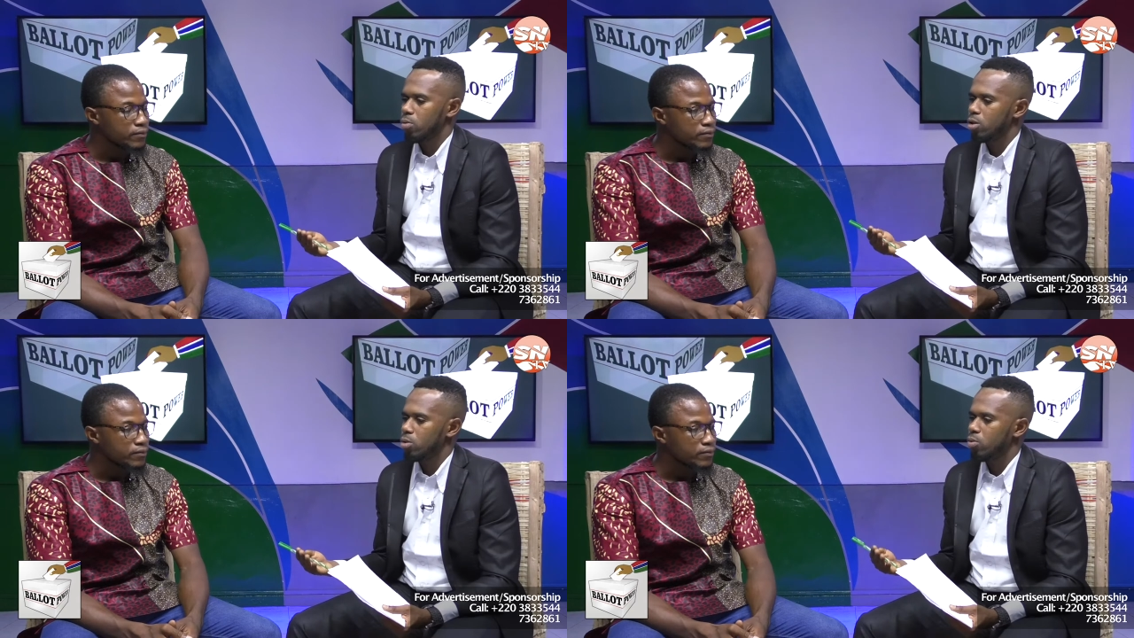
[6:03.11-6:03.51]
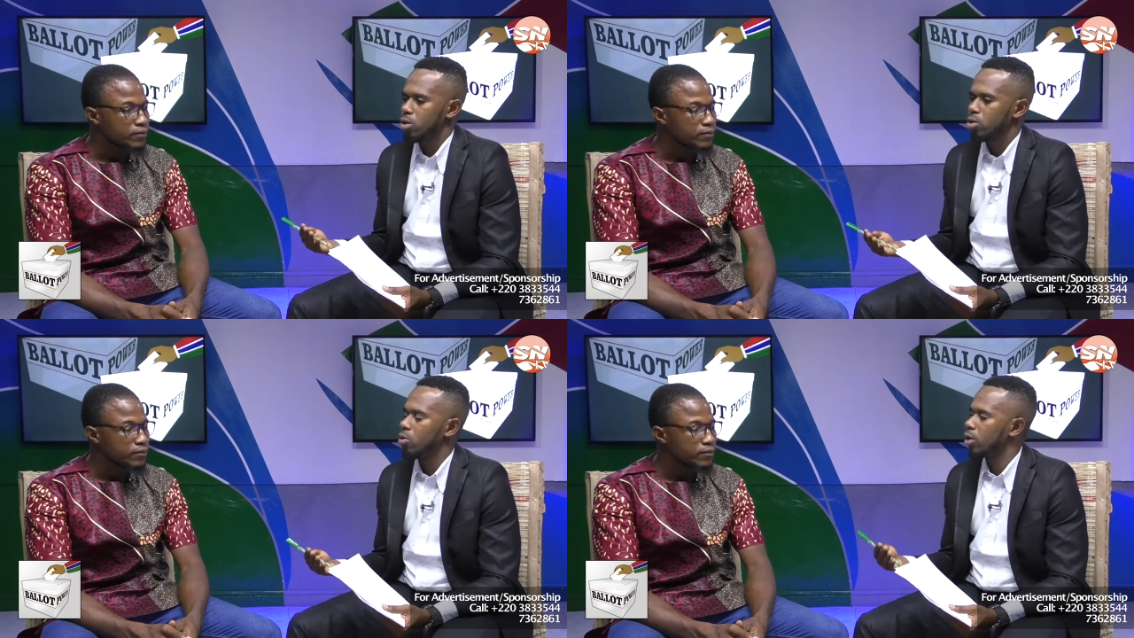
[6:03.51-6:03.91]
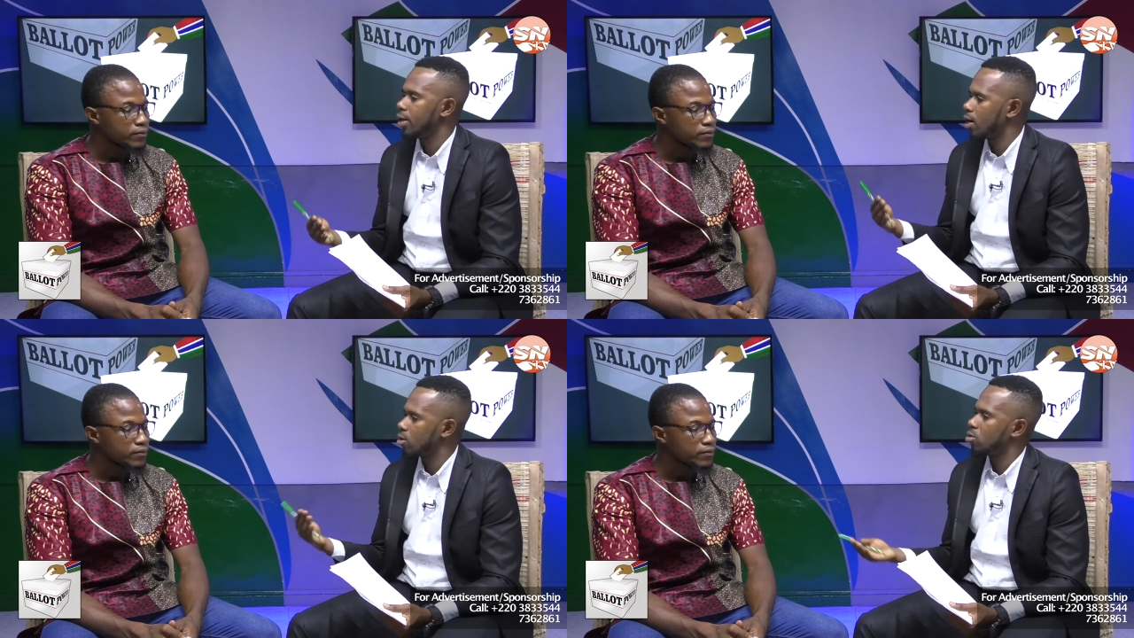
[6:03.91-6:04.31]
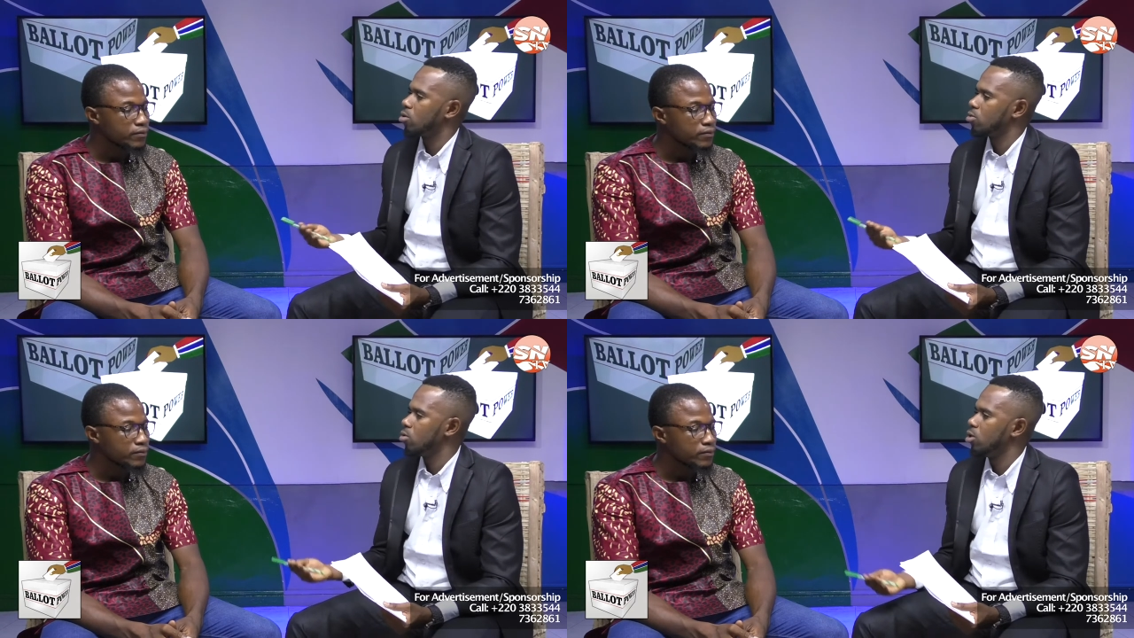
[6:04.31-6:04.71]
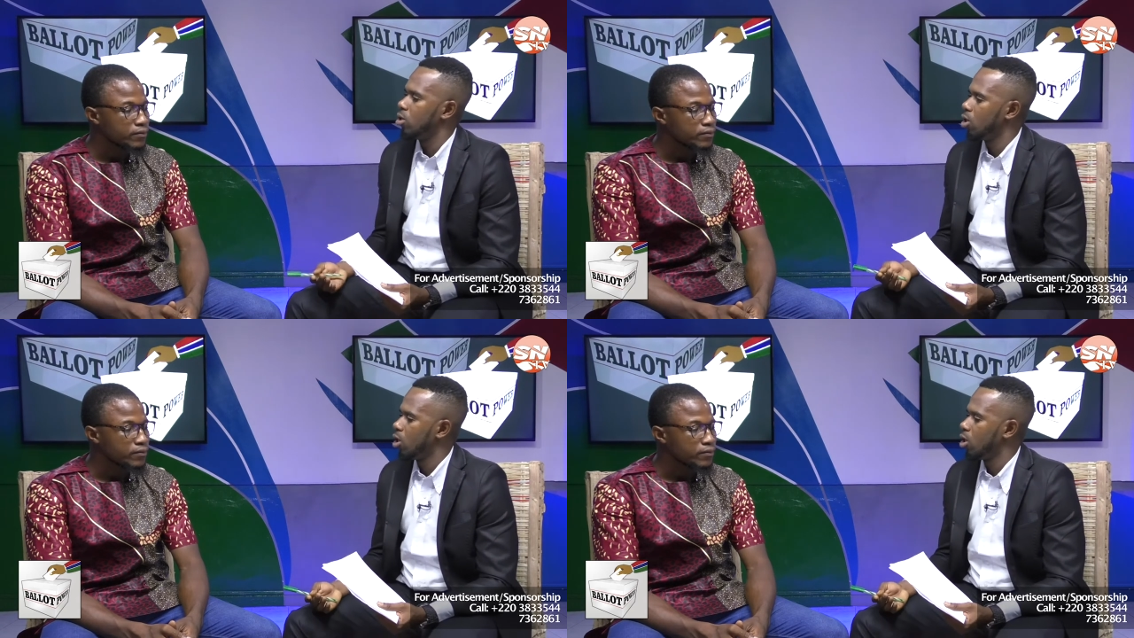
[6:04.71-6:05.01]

Speaker 1: what's what's your reaction to the